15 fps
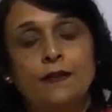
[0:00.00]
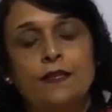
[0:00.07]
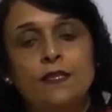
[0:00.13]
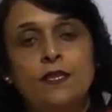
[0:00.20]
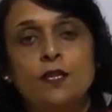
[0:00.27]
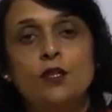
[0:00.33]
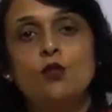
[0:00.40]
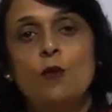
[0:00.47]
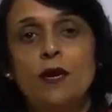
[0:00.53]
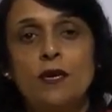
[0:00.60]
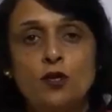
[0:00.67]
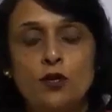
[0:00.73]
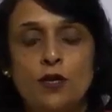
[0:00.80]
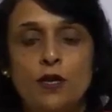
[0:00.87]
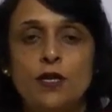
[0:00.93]
the
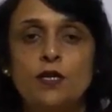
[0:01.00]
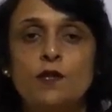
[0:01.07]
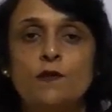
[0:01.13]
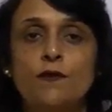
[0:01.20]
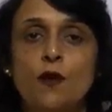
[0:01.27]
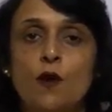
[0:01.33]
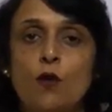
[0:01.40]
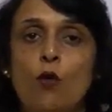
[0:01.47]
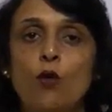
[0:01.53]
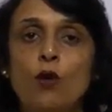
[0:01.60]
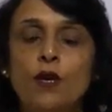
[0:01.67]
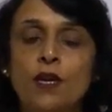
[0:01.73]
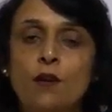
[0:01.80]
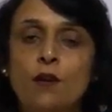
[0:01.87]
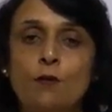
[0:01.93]
situation is if you are
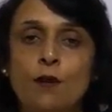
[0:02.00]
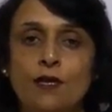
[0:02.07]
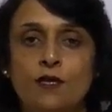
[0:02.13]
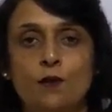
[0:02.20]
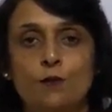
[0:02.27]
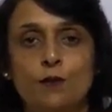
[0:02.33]
holding a vessel